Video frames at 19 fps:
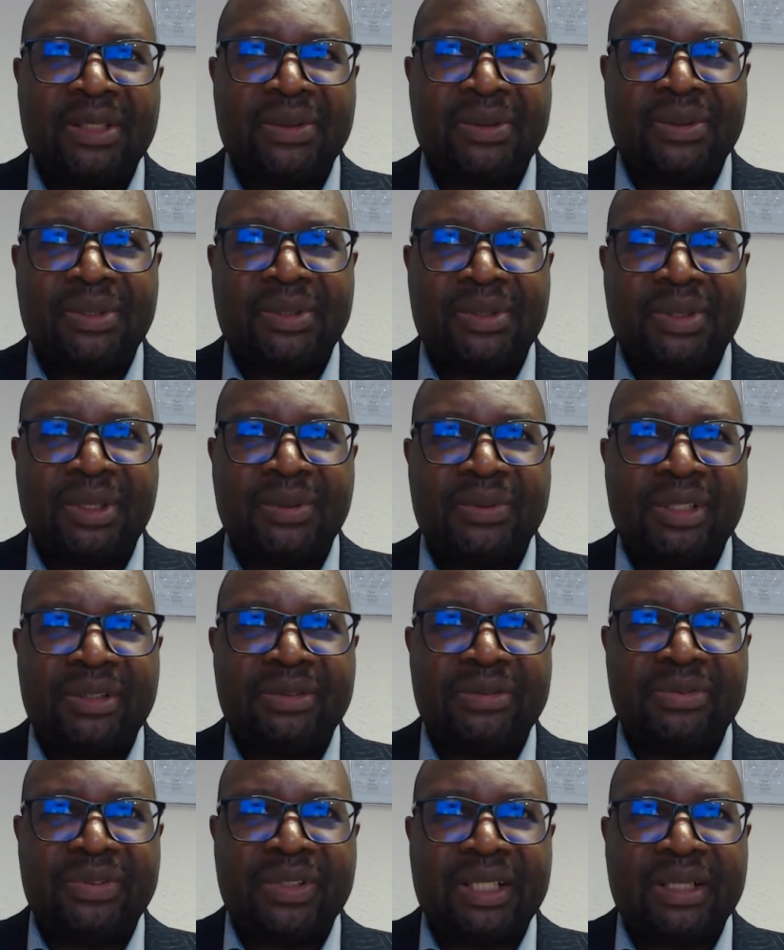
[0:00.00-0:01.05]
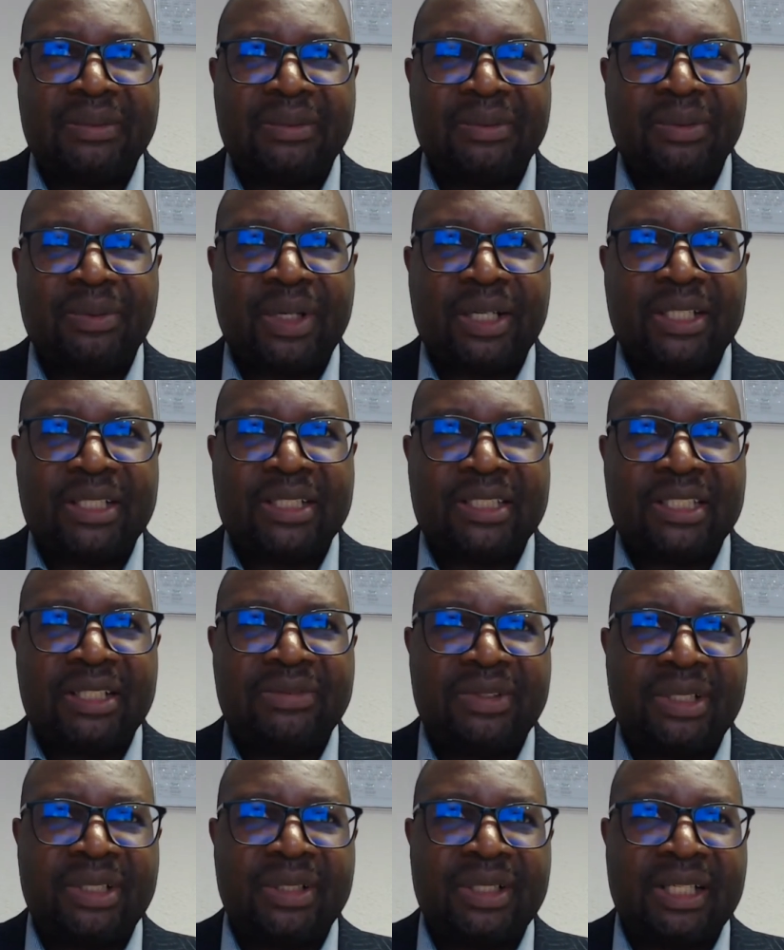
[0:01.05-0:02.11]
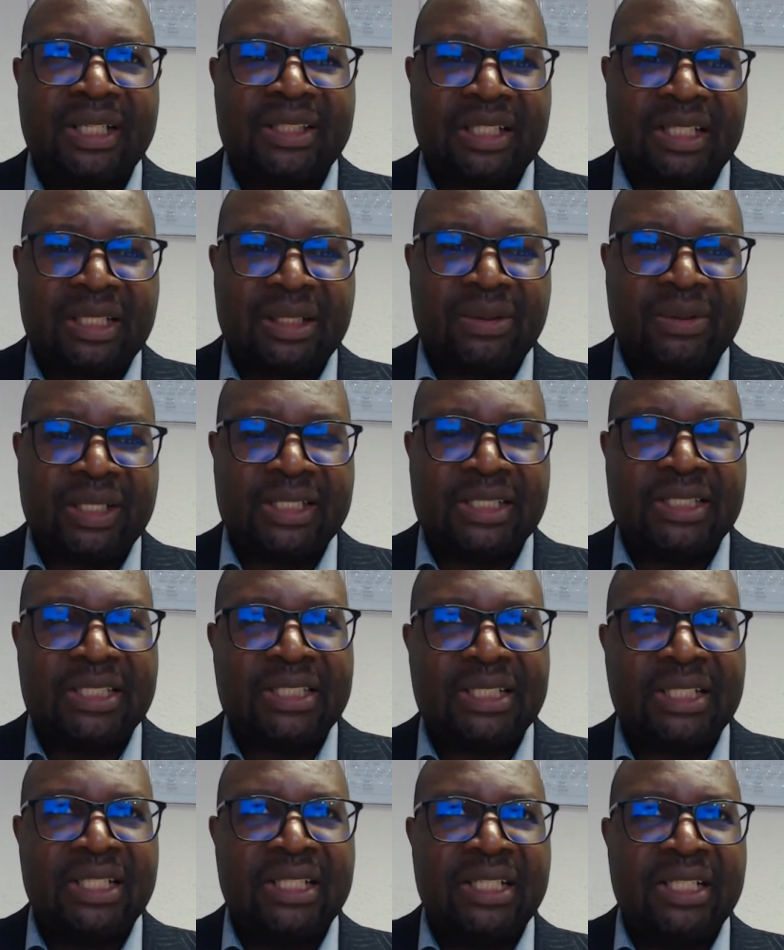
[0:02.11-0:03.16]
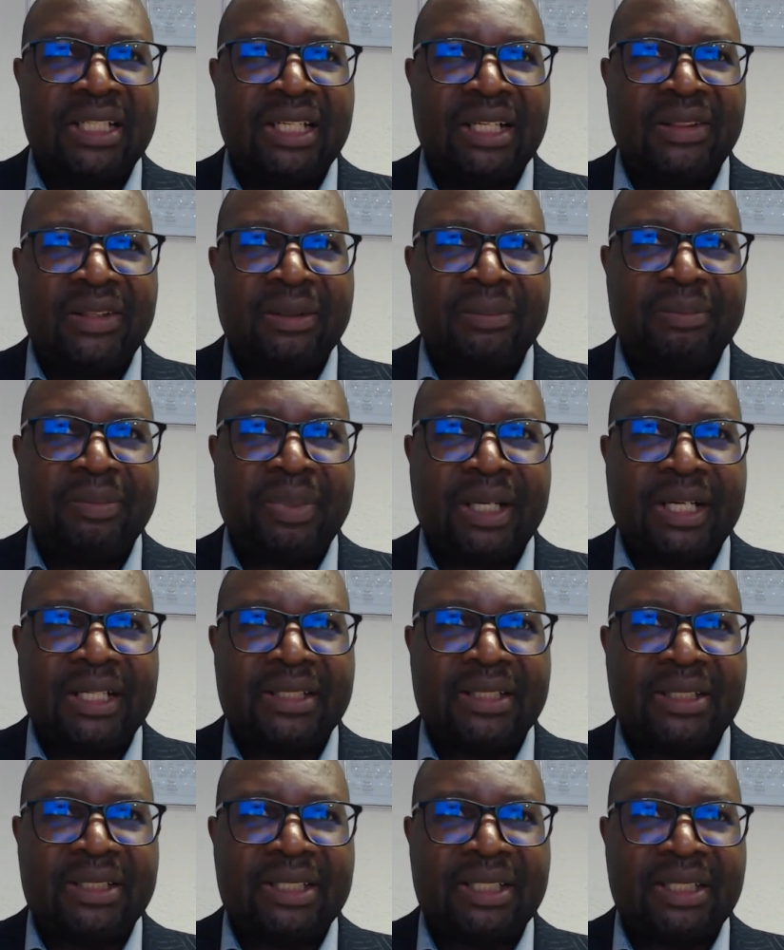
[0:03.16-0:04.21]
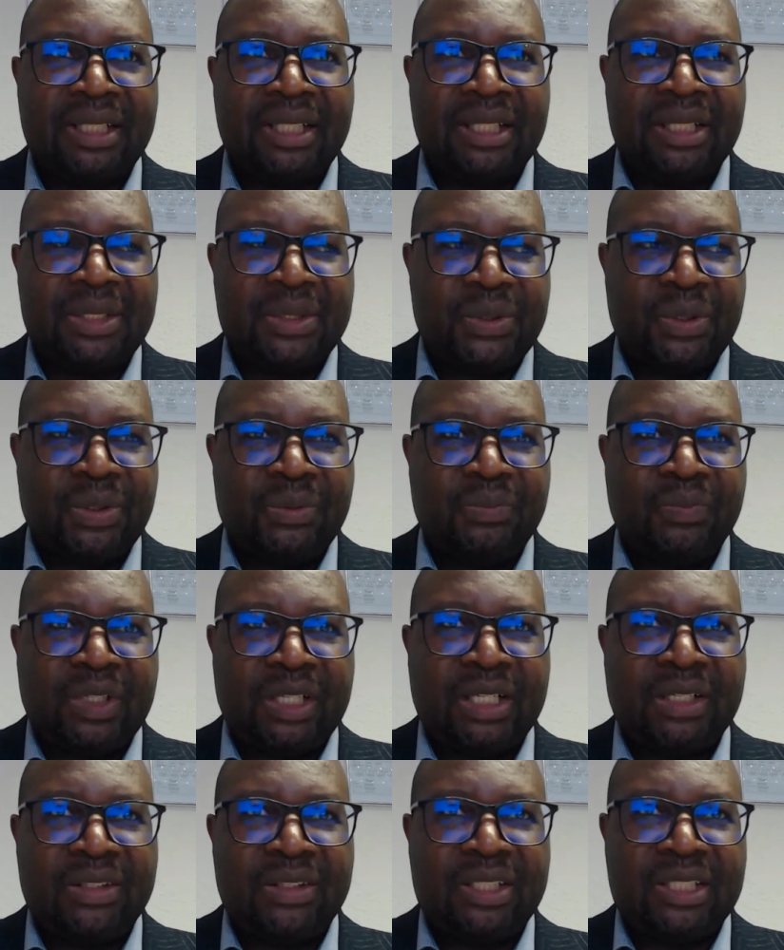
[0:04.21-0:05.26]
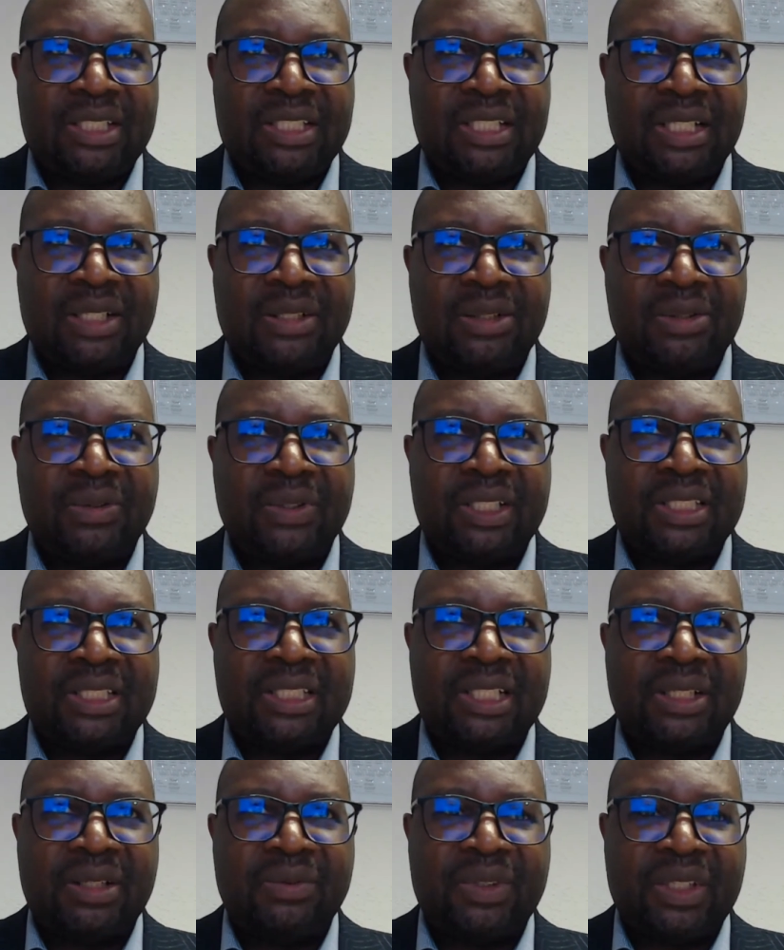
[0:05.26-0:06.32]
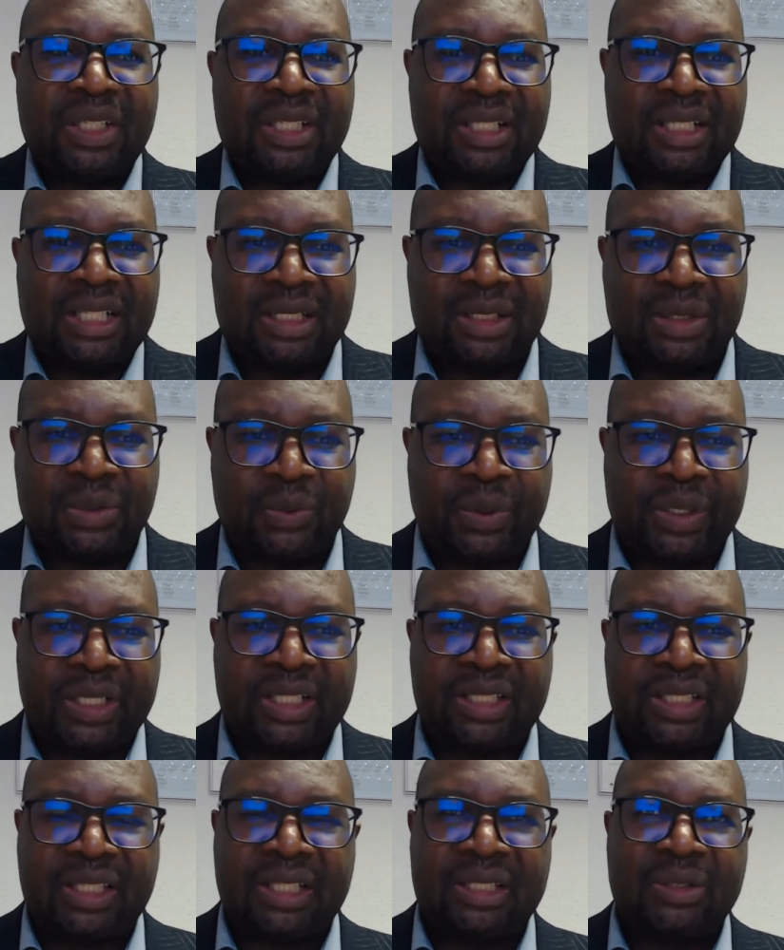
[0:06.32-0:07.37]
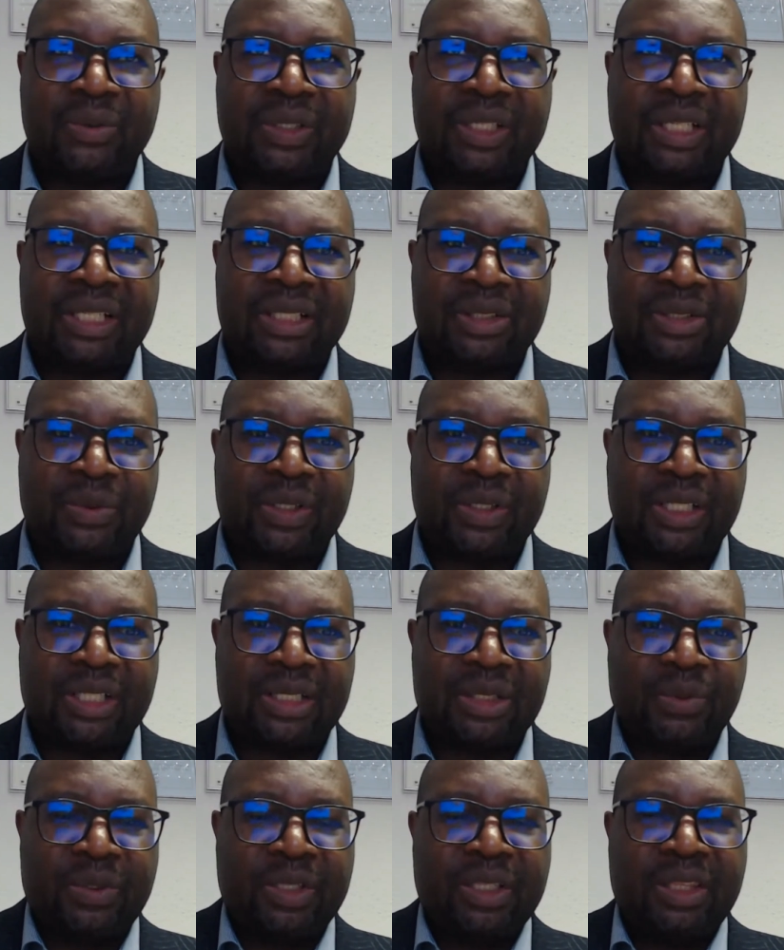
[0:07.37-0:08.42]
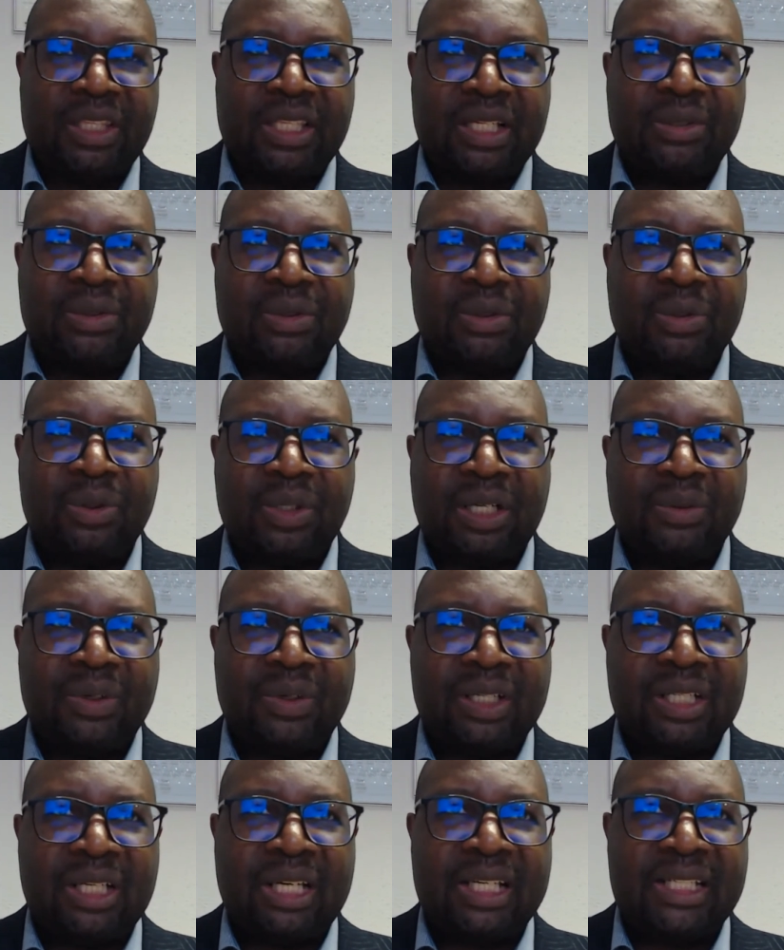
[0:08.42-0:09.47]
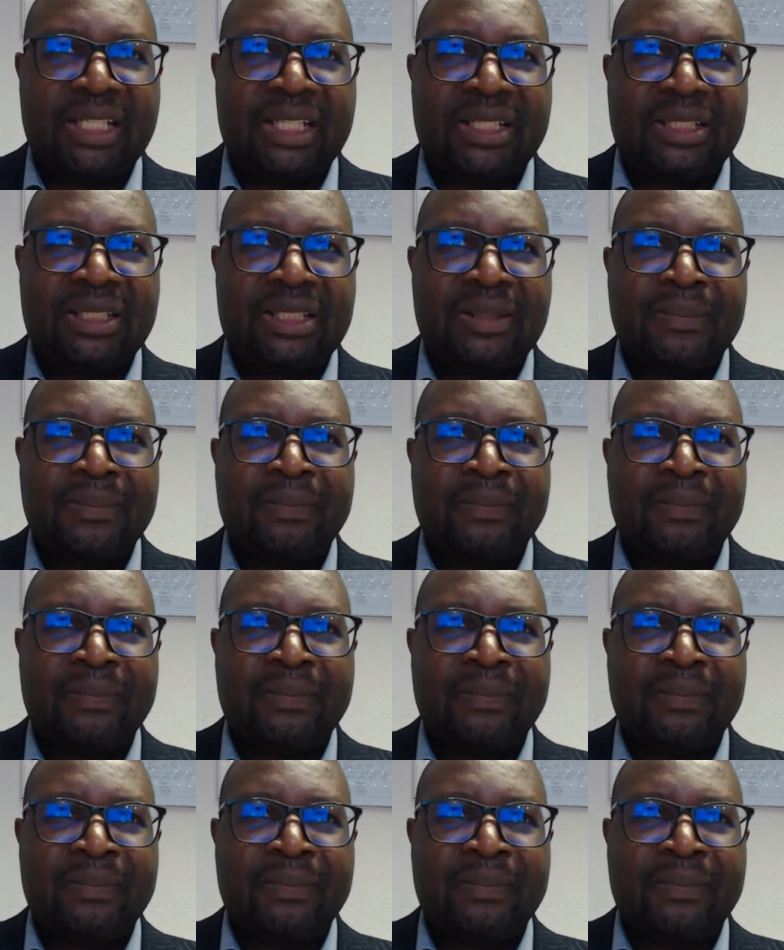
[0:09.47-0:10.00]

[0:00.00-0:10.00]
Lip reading: you would know, we've won several other awards in the past. So this is a recognition of the hard work that we are doing, and we thank all our clients.